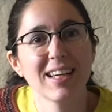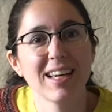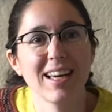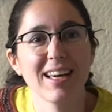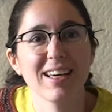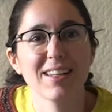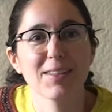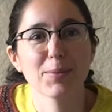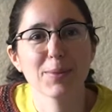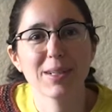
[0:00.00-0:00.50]

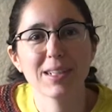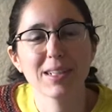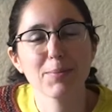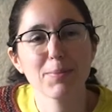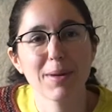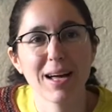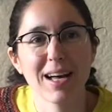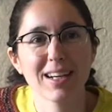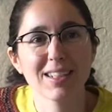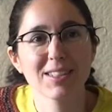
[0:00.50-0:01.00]
and welcome
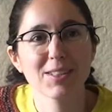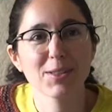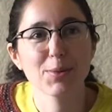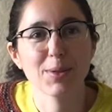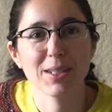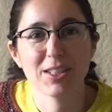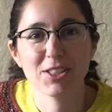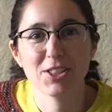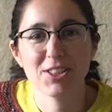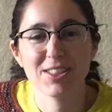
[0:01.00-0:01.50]
back to
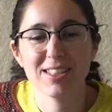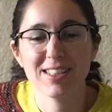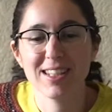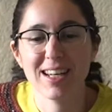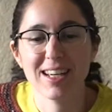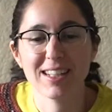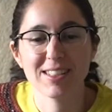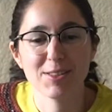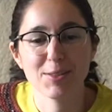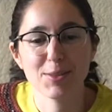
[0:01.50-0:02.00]
Questions and
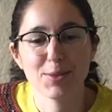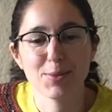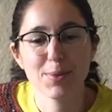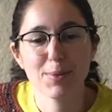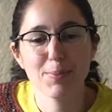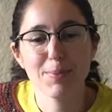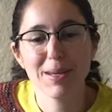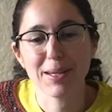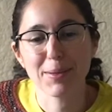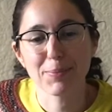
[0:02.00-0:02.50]
Answers
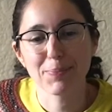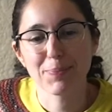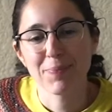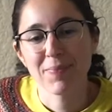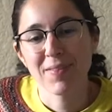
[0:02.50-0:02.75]
with me.